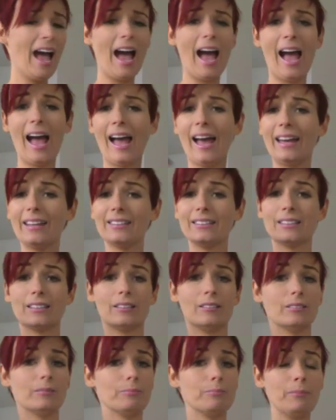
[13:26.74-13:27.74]
And
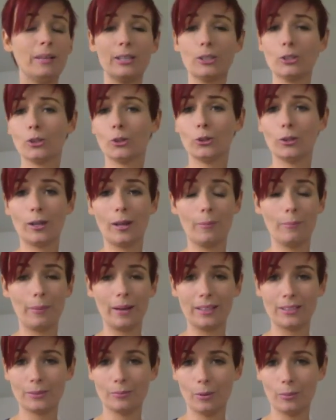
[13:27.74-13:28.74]
make sure you come
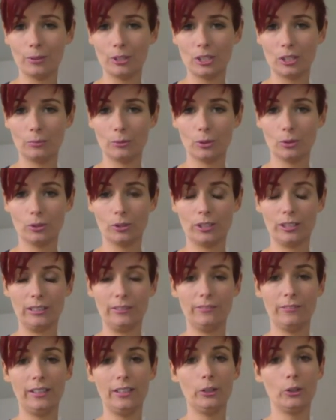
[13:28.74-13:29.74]
back to Mummy Shape School
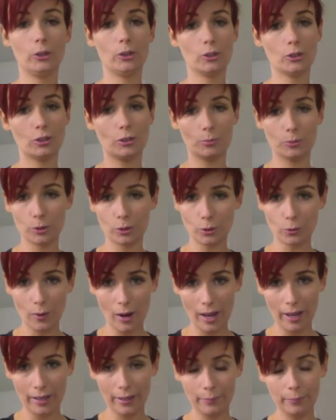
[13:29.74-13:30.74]
TV. You can
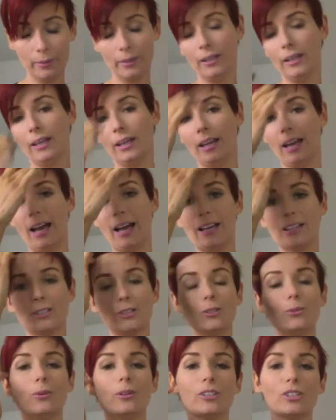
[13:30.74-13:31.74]
subscribe
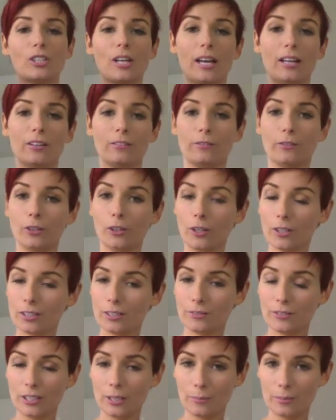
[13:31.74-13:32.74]
to our channel for lots
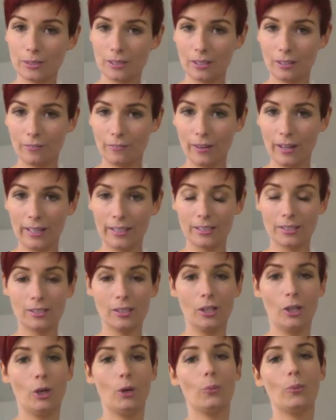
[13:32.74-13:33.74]
of tips and advice.
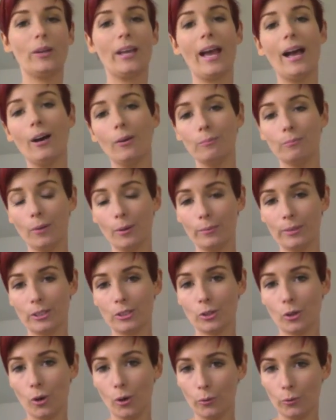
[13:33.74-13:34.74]
We help mummies
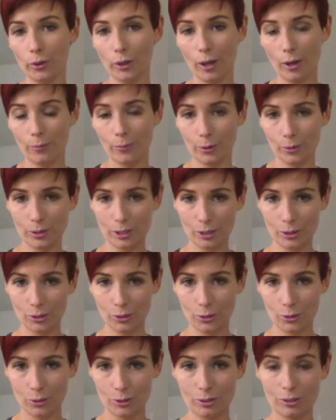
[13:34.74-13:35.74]
to overcome those
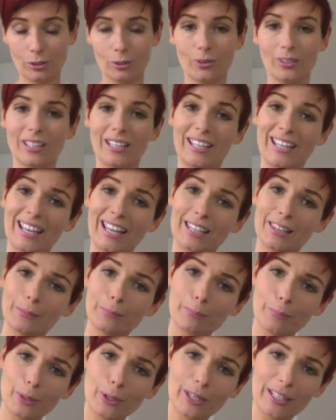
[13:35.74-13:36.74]
excuses so they can get the
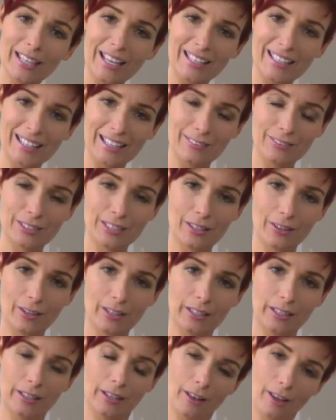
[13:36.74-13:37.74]
body and lifestyle that
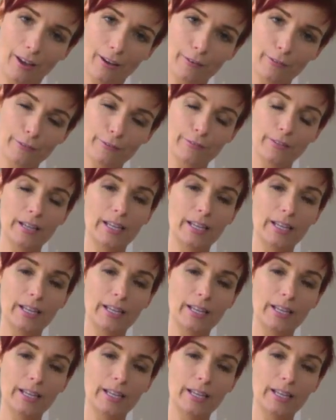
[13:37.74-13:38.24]
they love.